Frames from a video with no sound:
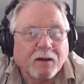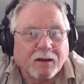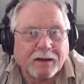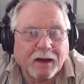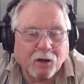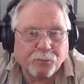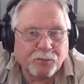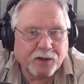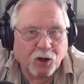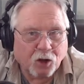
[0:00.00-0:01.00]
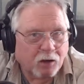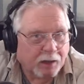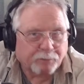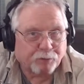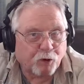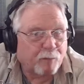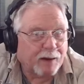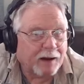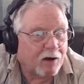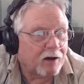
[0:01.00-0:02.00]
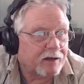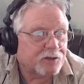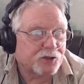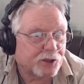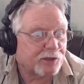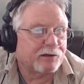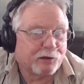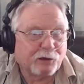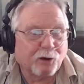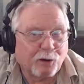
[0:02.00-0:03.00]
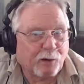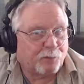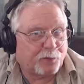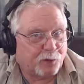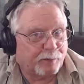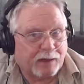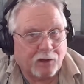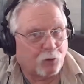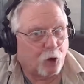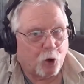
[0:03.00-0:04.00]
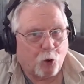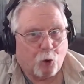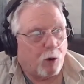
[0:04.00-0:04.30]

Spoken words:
and help, like probiotic shit, help your body. No.